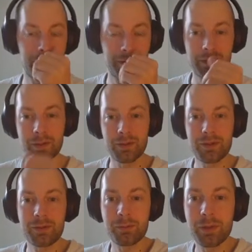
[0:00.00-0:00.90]
it's
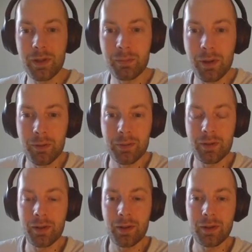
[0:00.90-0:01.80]
gonna be about
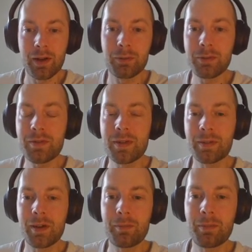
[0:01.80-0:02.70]
like how to set
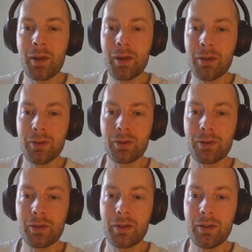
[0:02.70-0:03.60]
up your
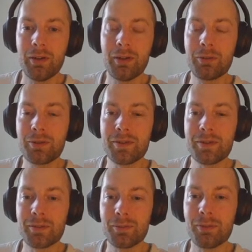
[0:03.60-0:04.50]
Linux
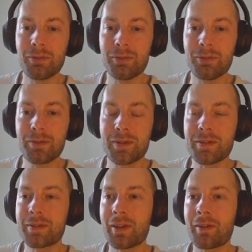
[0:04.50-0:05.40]
Ubuntu
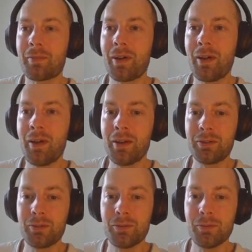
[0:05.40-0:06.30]
system
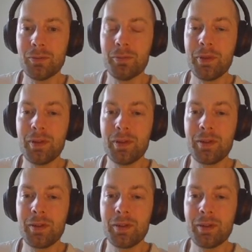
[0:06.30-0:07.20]
to
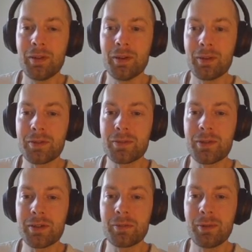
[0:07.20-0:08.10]
be
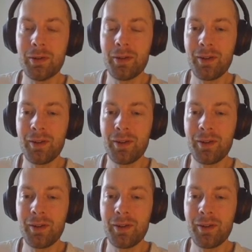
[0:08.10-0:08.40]
switchable